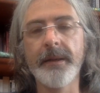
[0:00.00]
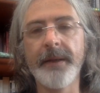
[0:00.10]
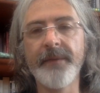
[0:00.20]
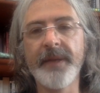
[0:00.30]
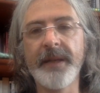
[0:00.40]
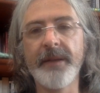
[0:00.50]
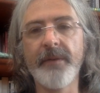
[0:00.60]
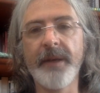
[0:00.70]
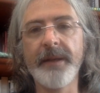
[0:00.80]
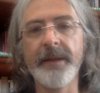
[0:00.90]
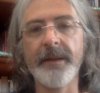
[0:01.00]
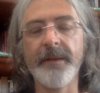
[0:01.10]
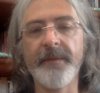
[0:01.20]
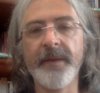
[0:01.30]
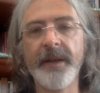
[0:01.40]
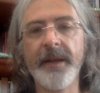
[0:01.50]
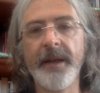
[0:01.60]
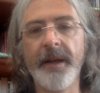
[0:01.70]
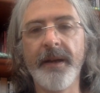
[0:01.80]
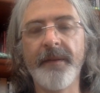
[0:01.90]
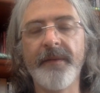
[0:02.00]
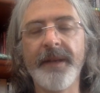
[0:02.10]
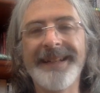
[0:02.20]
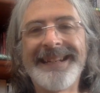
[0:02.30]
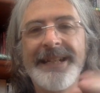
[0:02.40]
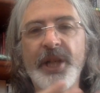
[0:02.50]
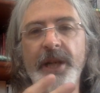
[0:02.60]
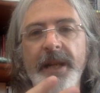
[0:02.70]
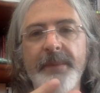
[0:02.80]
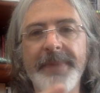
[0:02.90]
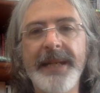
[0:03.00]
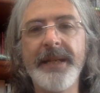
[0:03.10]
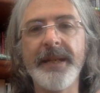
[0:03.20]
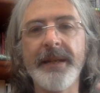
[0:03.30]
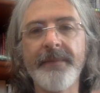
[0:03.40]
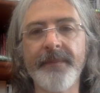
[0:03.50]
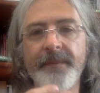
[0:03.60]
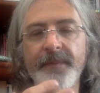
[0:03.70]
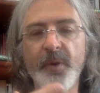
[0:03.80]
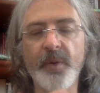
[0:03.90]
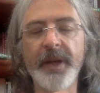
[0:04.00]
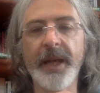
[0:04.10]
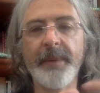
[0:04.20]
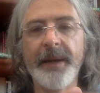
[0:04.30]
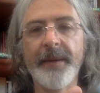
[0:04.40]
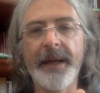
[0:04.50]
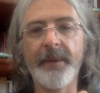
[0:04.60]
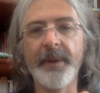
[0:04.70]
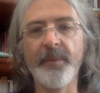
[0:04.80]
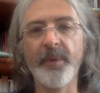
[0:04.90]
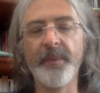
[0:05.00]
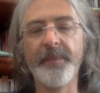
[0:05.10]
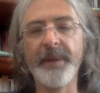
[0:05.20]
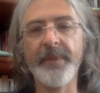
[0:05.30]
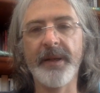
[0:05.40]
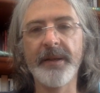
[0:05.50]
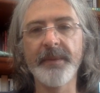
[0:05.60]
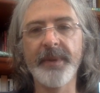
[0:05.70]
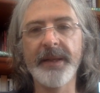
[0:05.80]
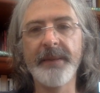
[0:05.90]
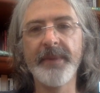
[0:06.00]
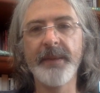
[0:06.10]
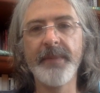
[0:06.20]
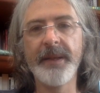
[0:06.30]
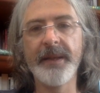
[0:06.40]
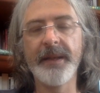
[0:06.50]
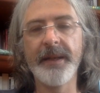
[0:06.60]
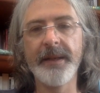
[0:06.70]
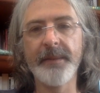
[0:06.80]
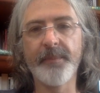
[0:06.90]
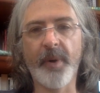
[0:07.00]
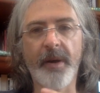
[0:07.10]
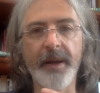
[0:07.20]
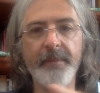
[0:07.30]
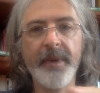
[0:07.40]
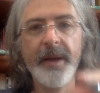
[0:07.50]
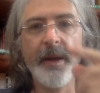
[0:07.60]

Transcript: I haven't seen a great deal of attention in the media talking about how it will be marked, but it seems to me that it is a prime